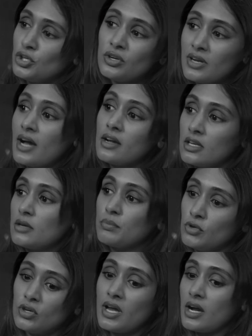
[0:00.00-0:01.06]
you're not gonna
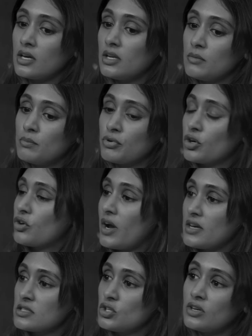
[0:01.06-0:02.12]
progress.